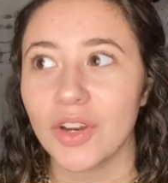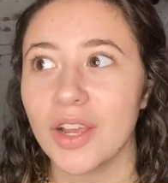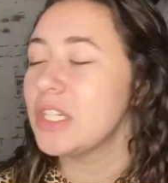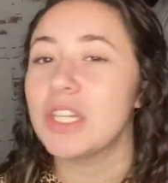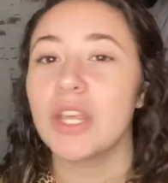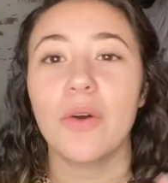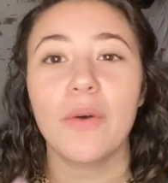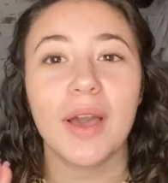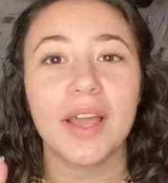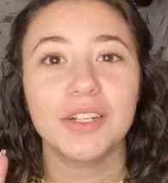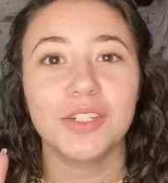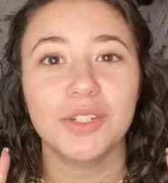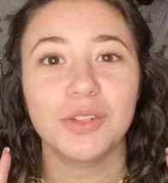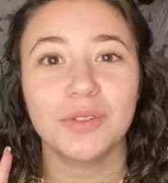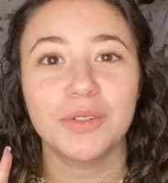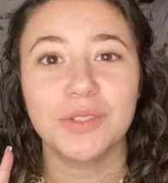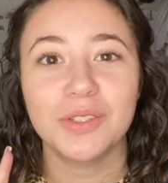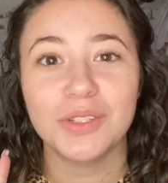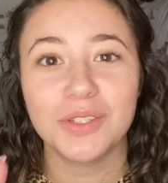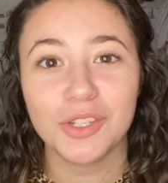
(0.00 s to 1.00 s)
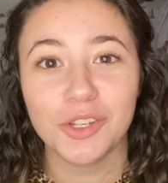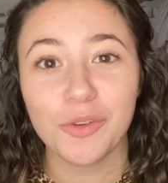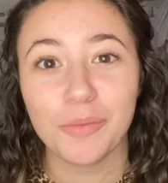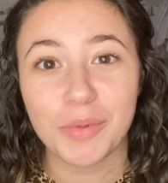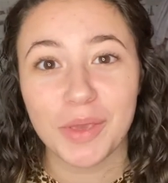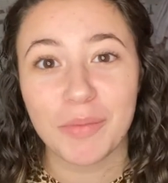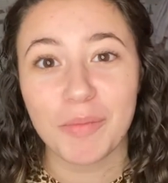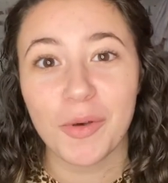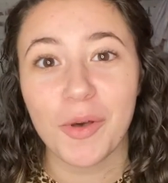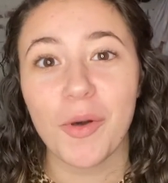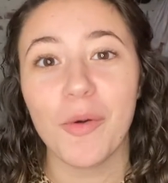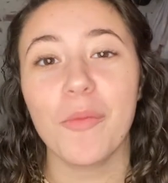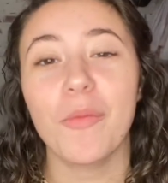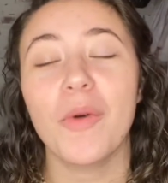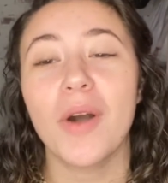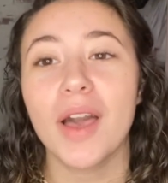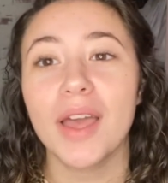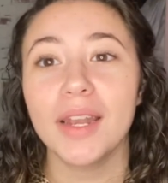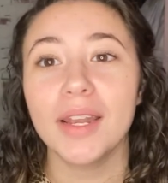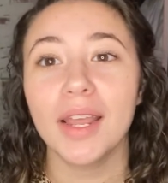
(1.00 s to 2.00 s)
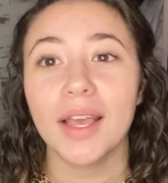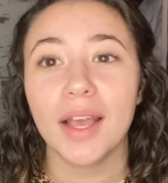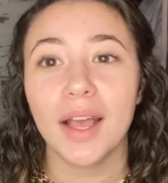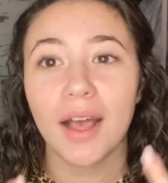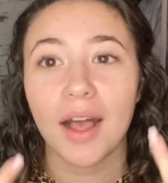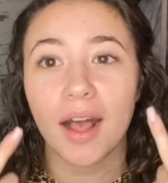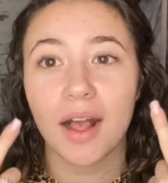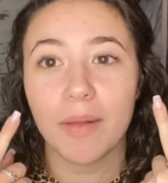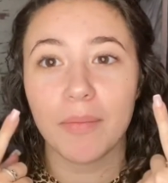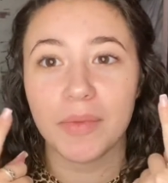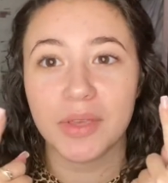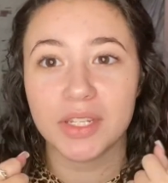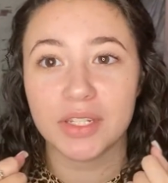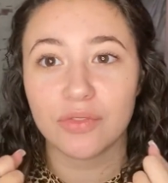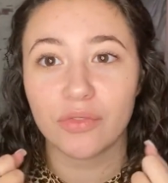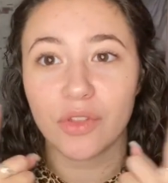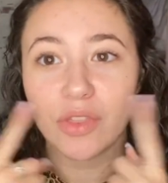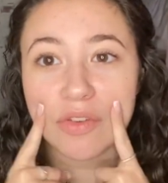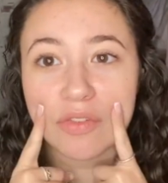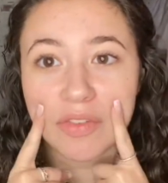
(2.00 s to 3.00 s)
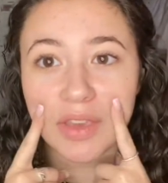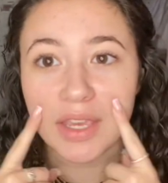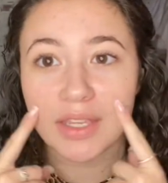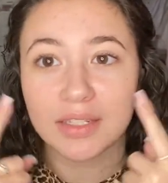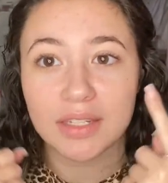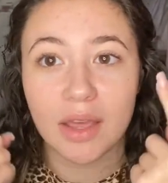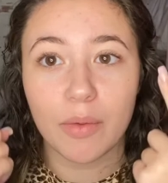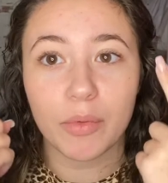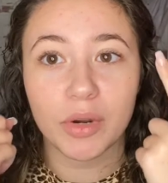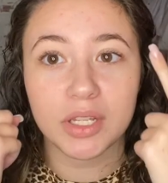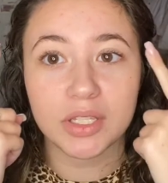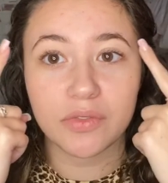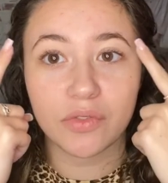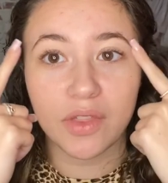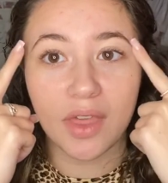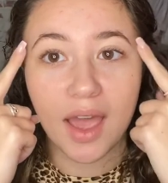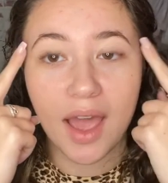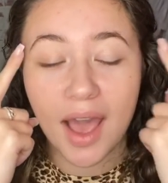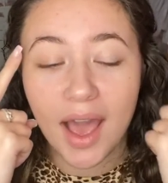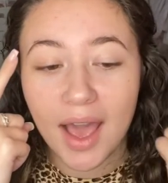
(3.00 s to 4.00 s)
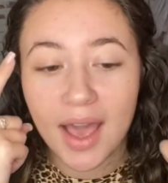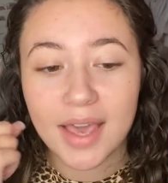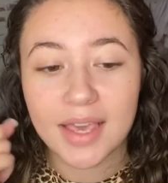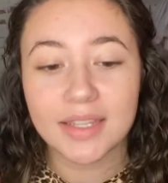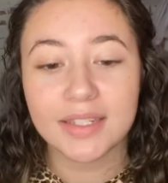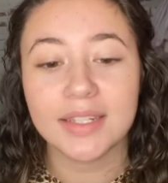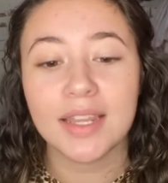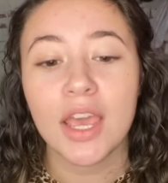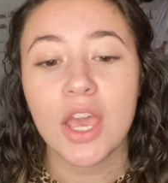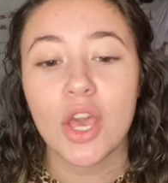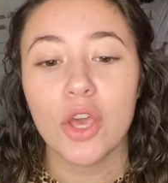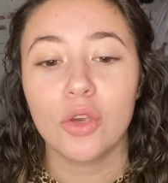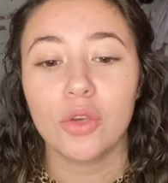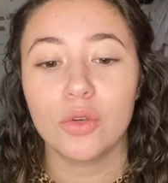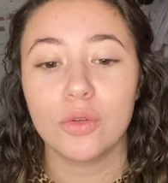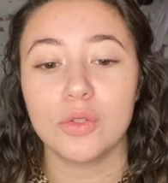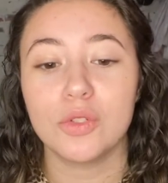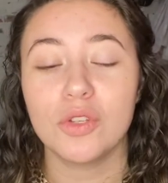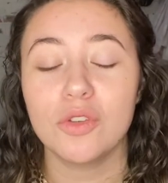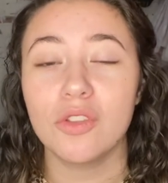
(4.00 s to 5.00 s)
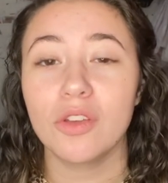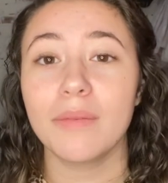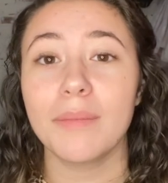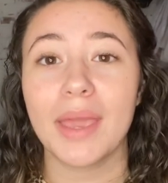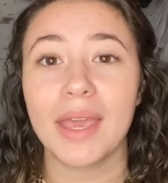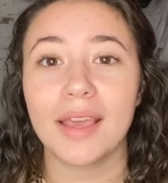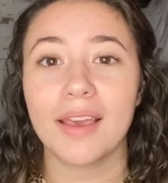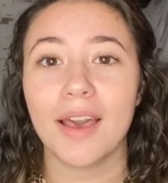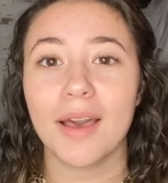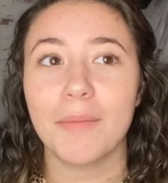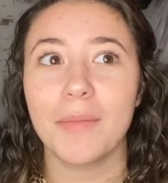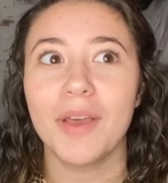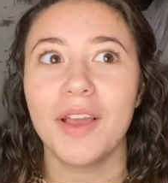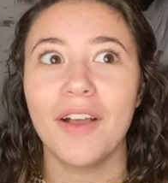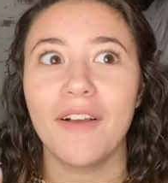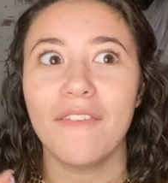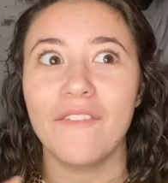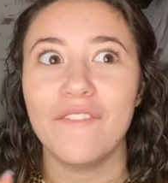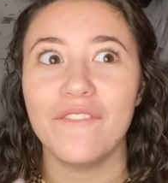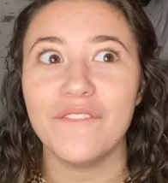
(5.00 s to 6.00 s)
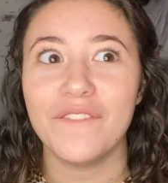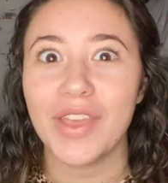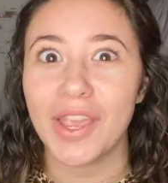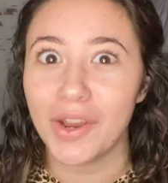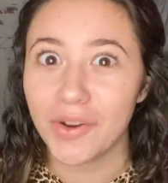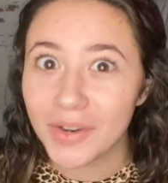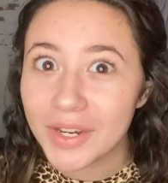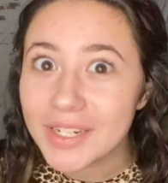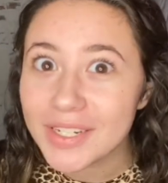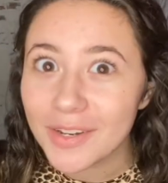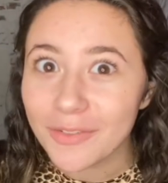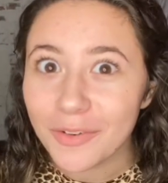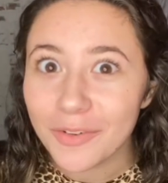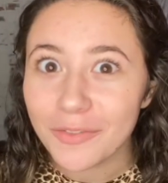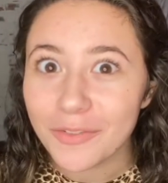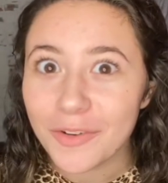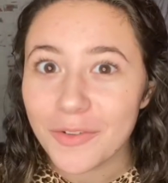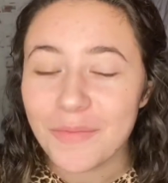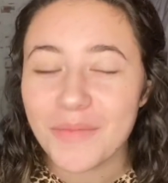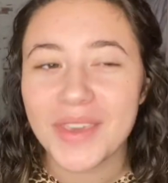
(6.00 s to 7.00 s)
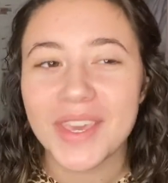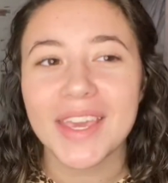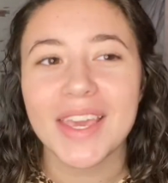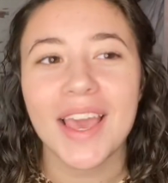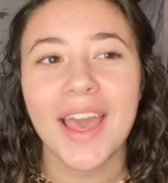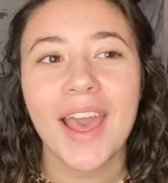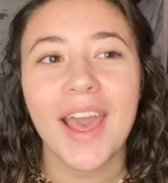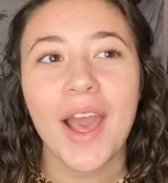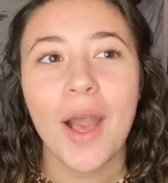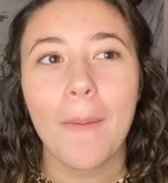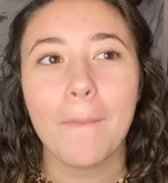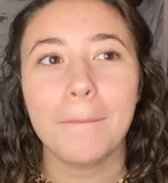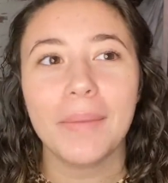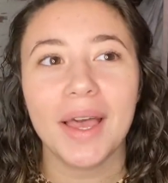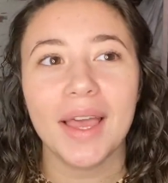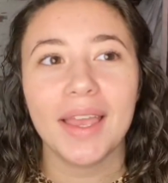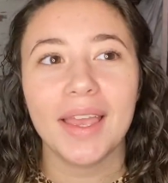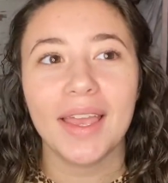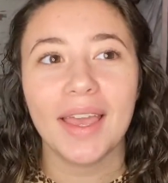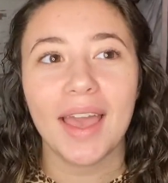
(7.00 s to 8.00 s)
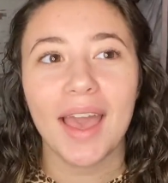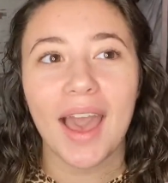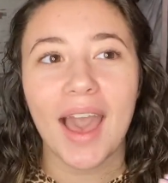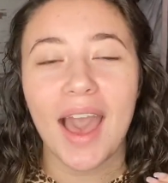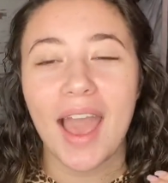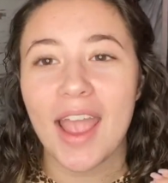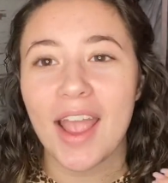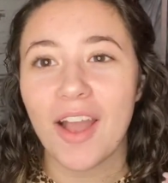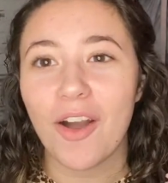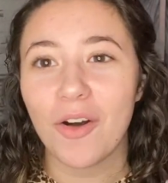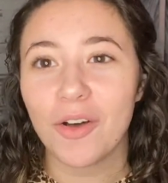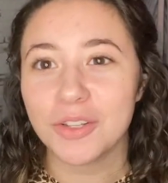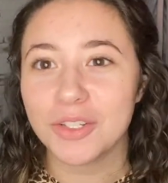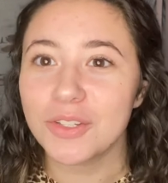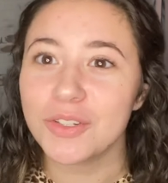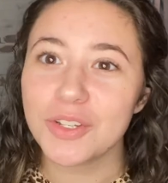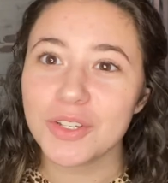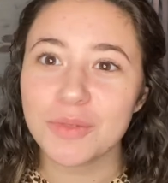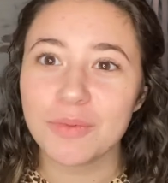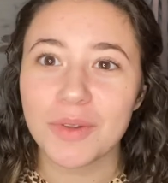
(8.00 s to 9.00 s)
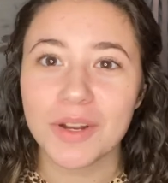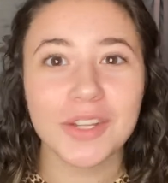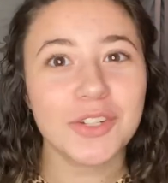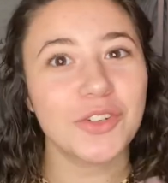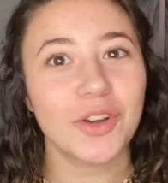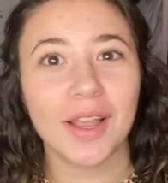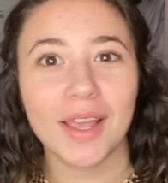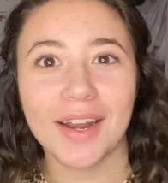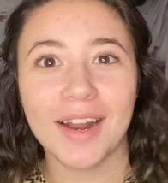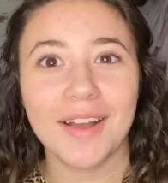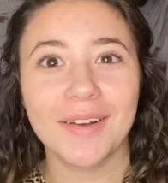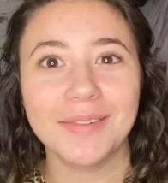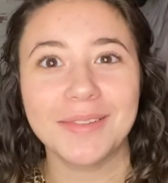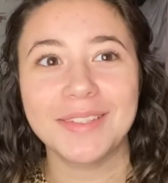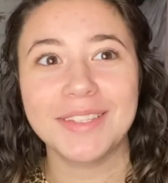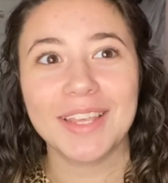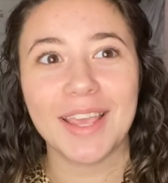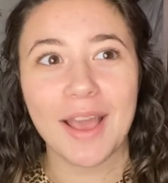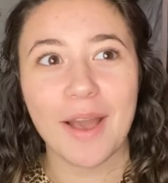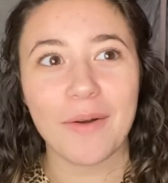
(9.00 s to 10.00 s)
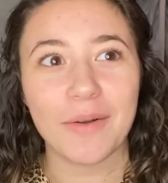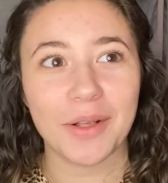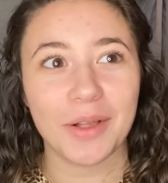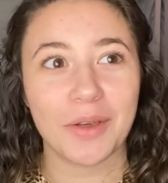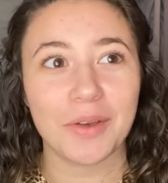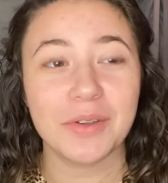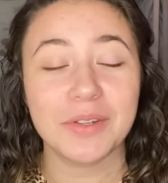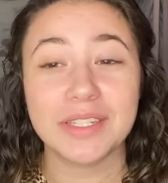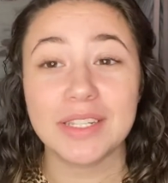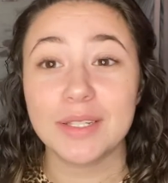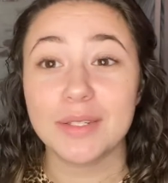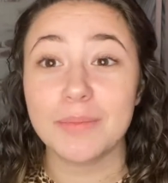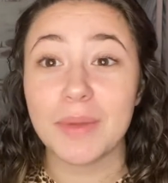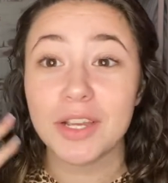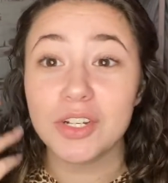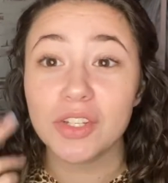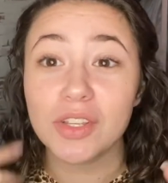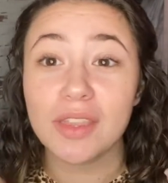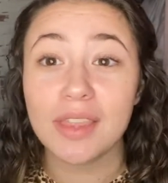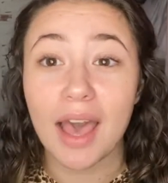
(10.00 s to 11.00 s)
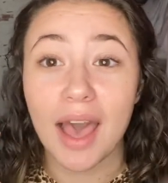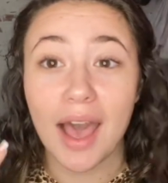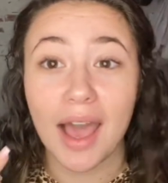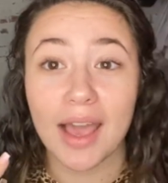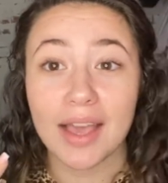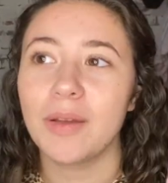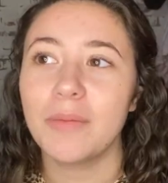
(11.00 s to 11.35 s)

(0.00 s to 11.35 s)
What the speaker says: So I chose two people. One is for the face and one is for the eyes, who do their makeup very different from me, but I also just want to try it out and see how it goes, especially the eyes.